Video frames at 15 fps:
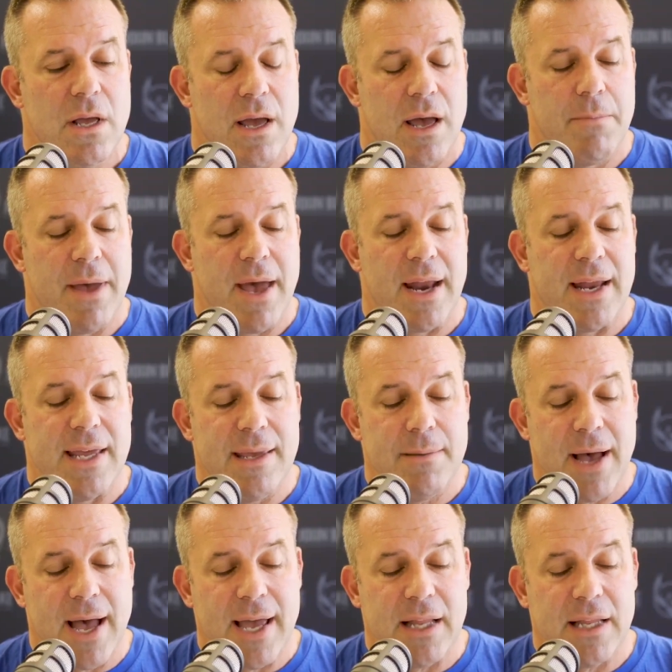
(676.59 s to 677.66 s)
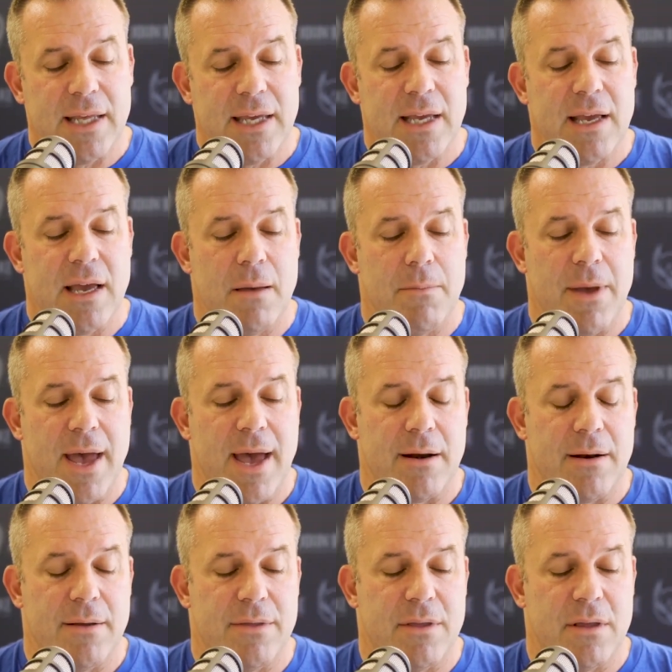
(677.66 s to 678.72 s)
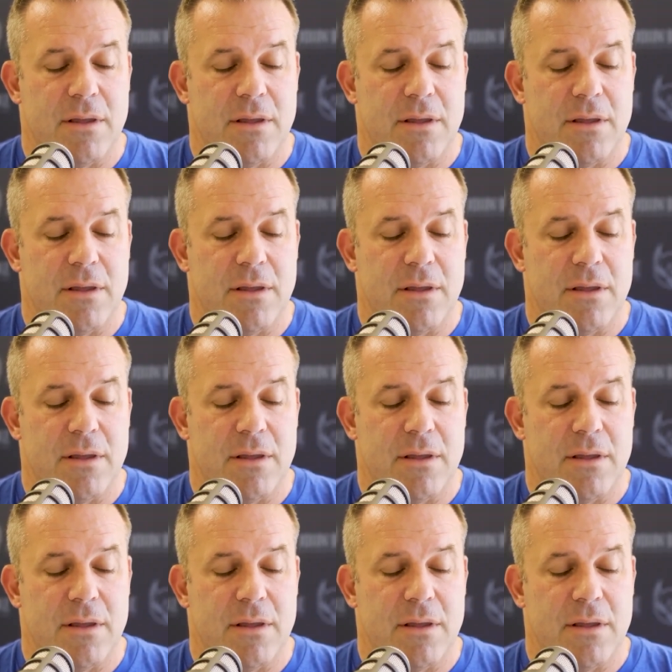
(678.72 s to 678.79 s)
about emailing, about the,